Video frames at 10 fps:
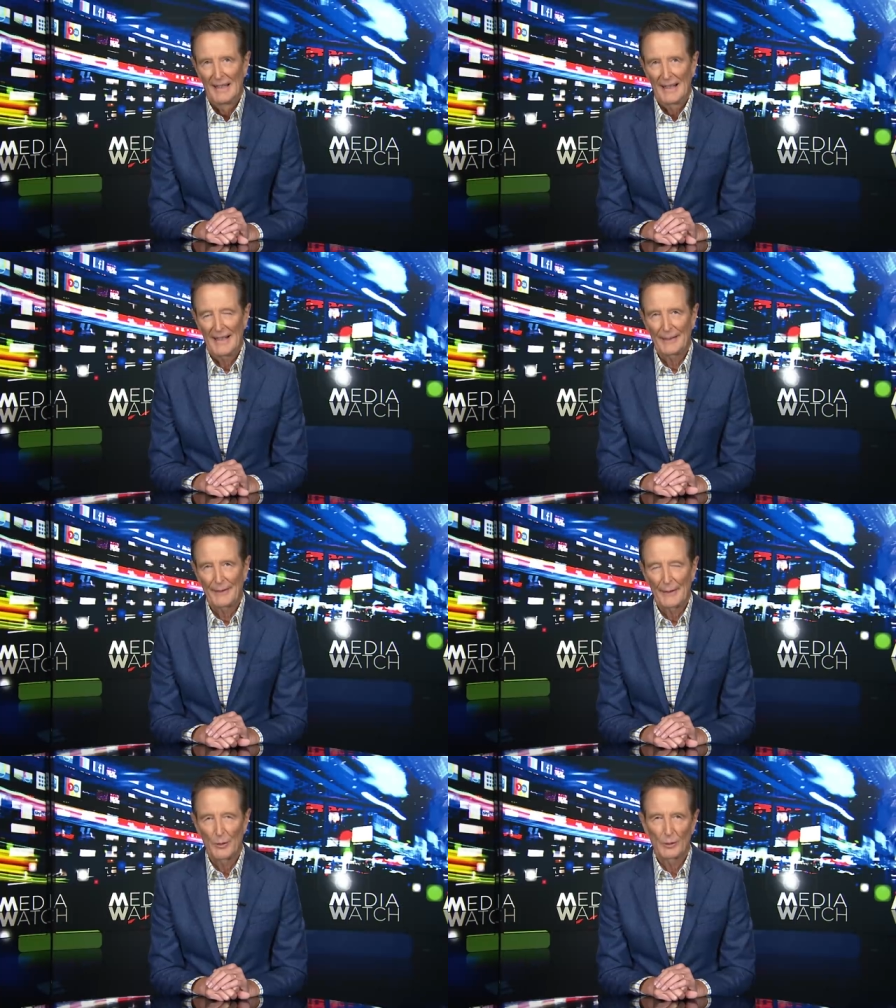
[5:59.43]
And
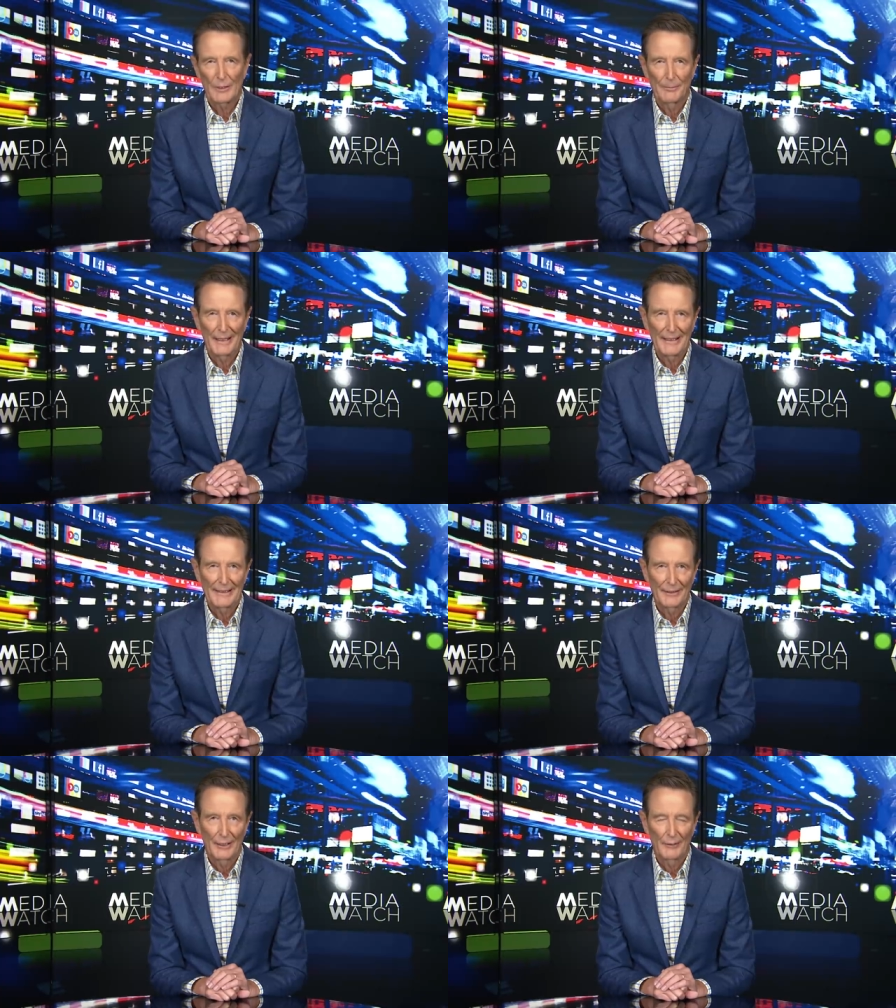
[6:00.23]
as they all
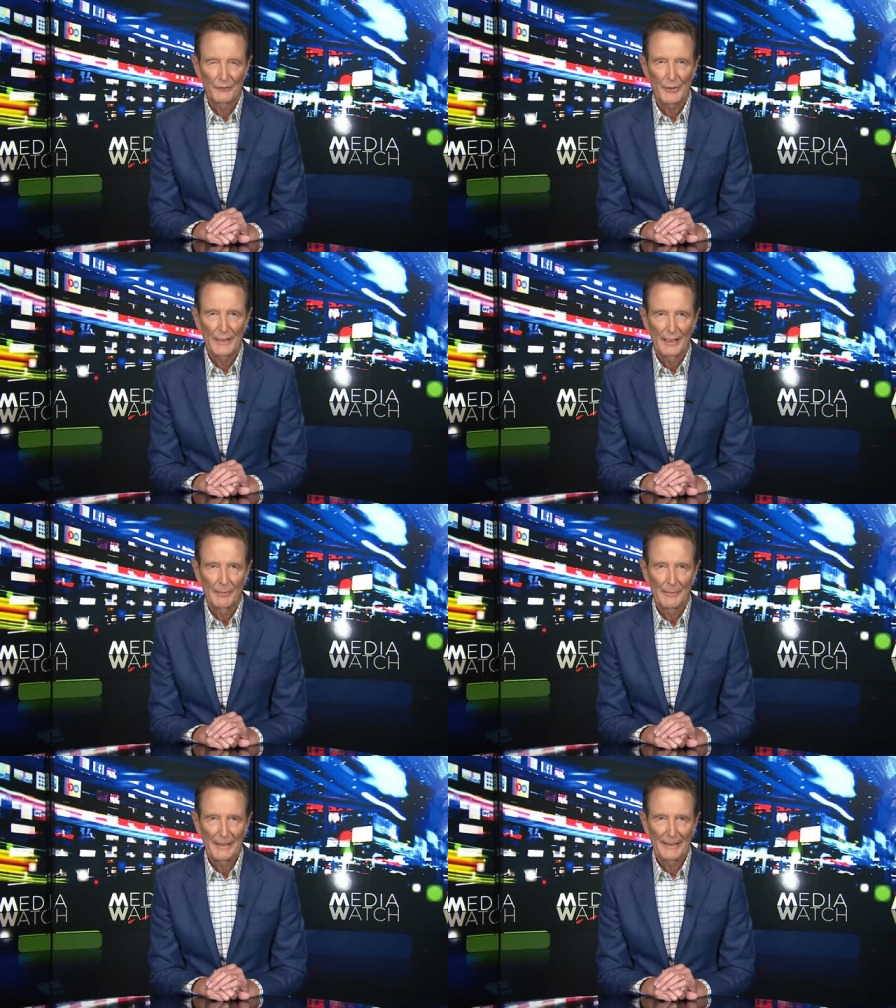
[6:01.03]
complained of trial
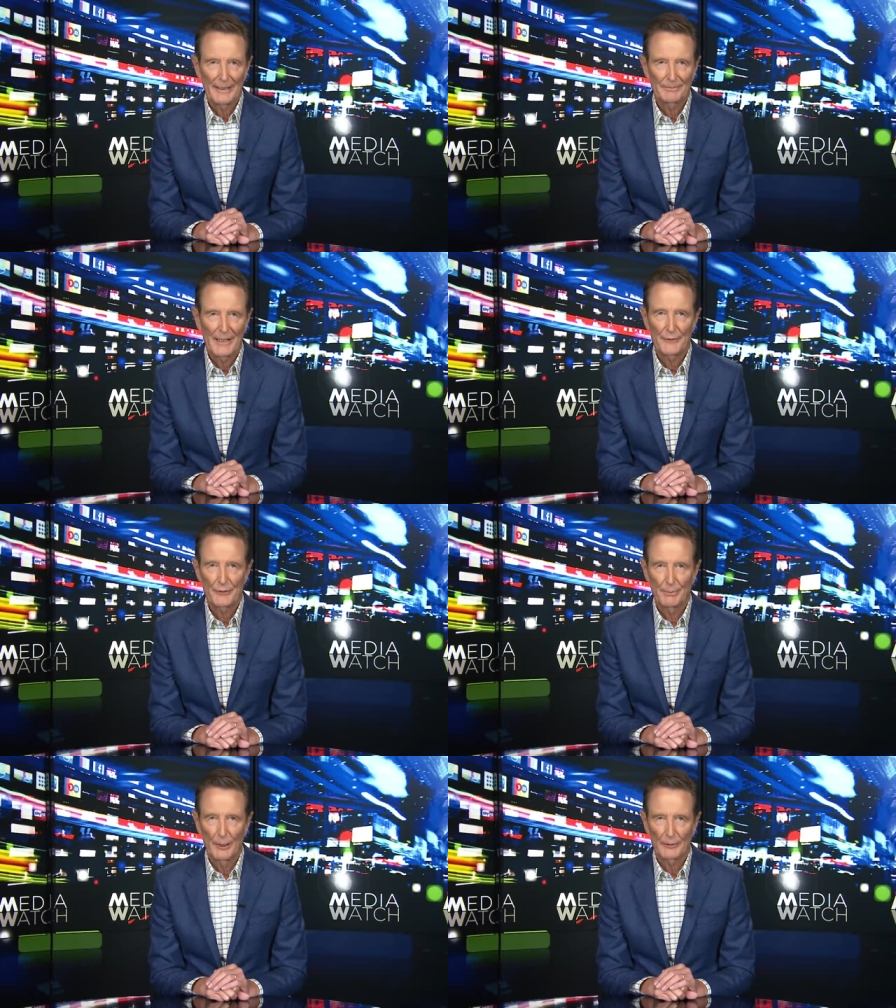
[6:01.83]
by media,
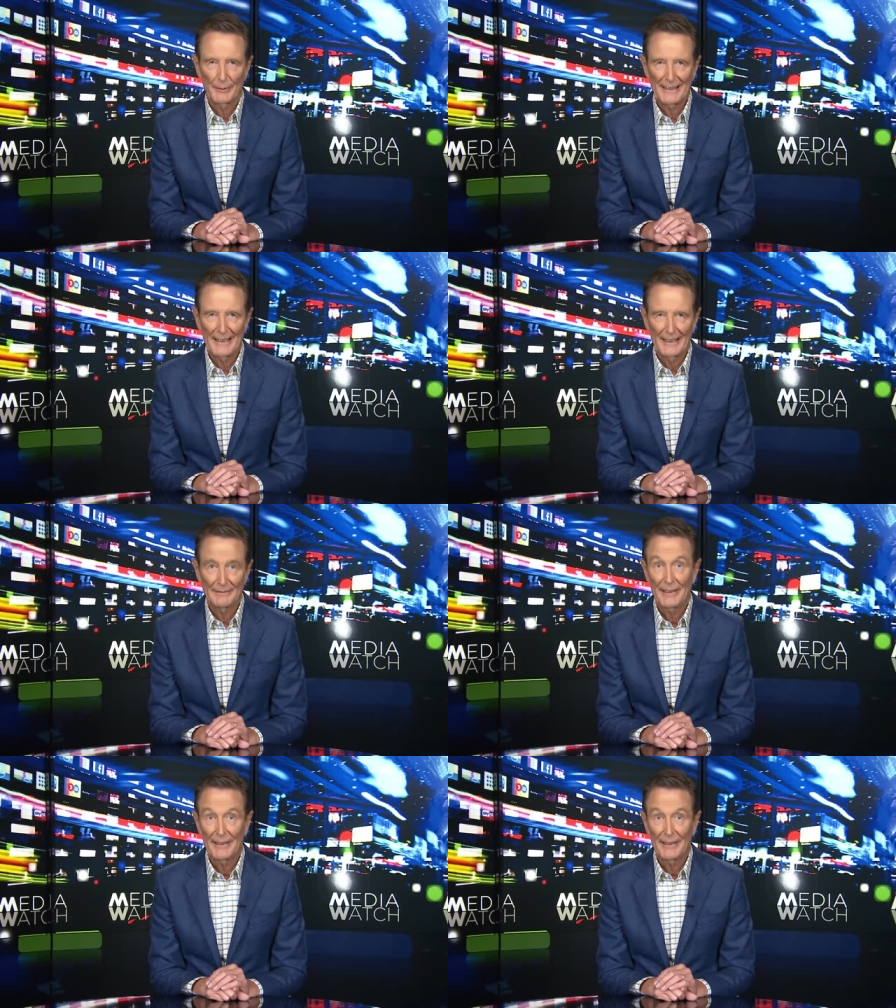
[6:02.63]
Andrew Bolt began